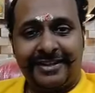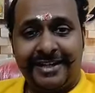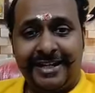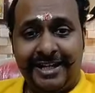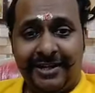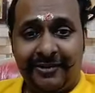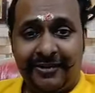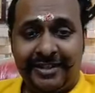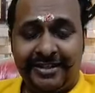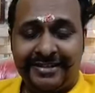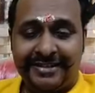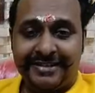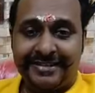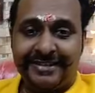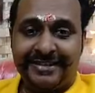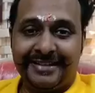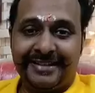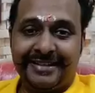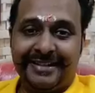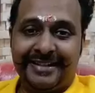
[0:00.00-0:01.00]
Ridiculous.
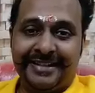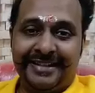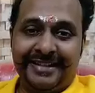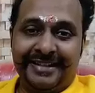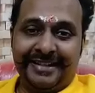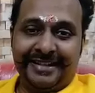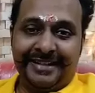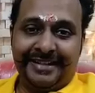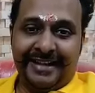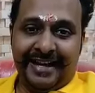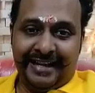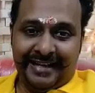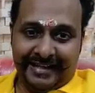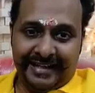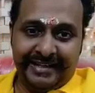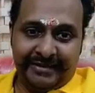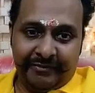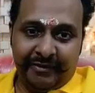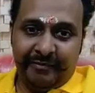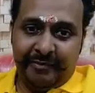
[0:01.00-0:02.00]
At
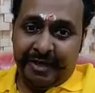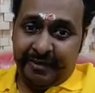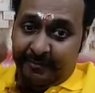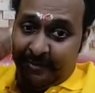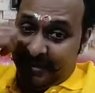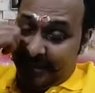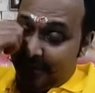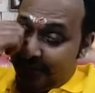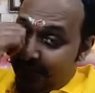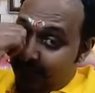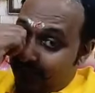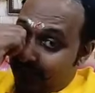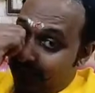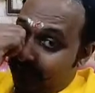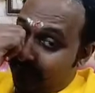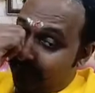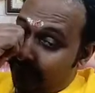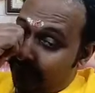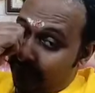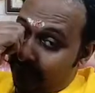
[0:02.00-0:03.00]
least for BPT,
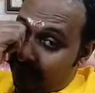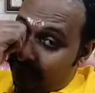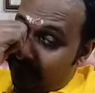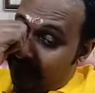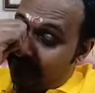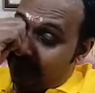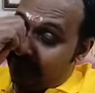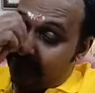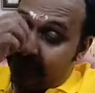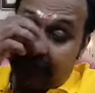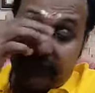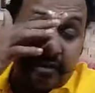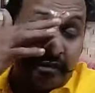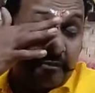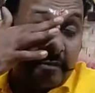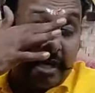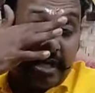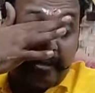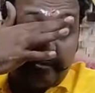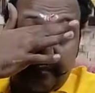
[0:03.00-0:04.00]
some uh, children,
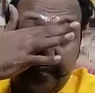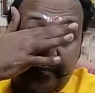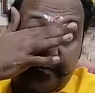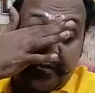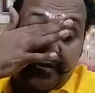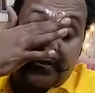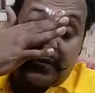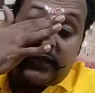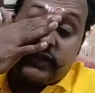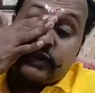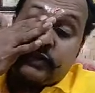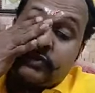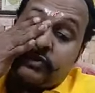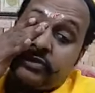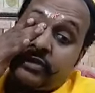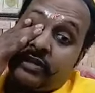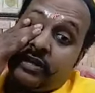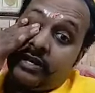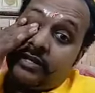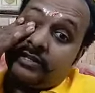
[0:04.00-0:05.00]
many people, they choose
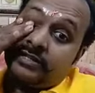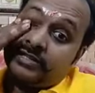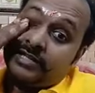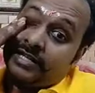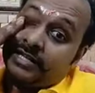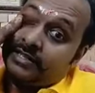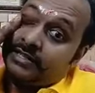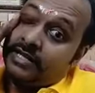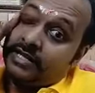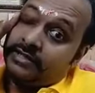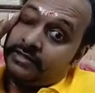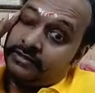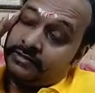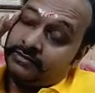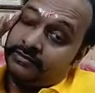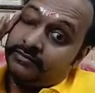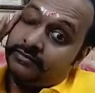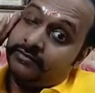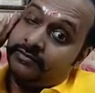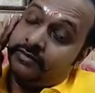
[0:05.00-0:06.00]
the colleges like that.
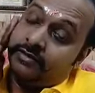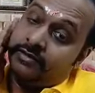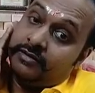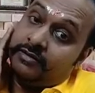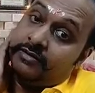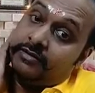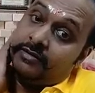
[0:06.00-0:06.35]
Okay.